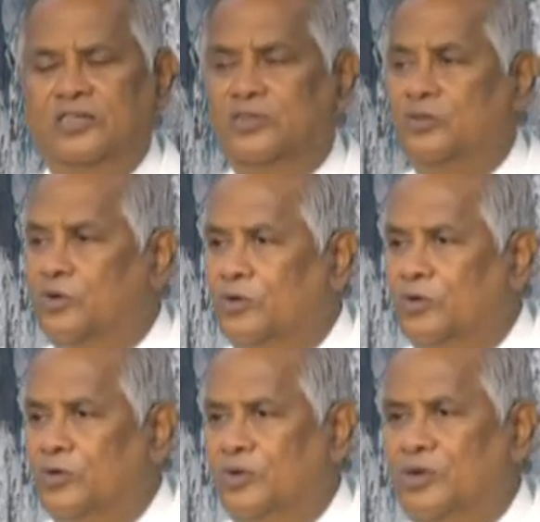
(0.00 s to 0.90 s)
there's
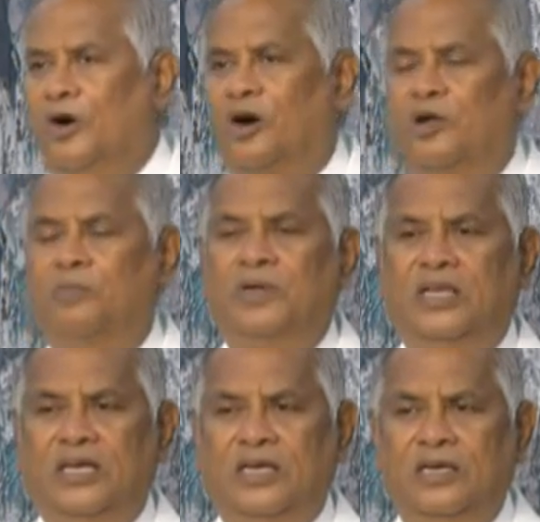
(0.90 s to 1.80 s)
no
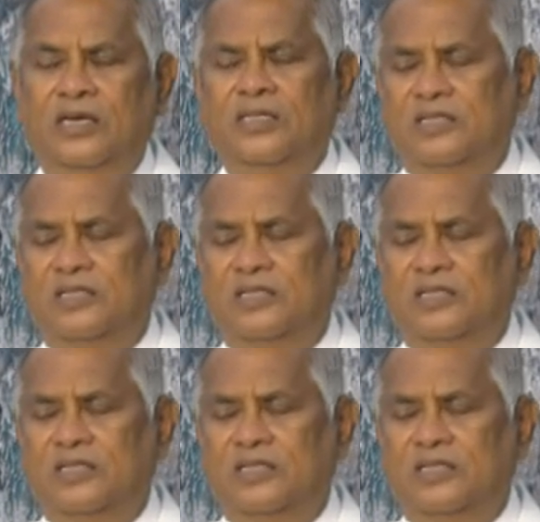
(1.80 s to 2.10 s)
harmony,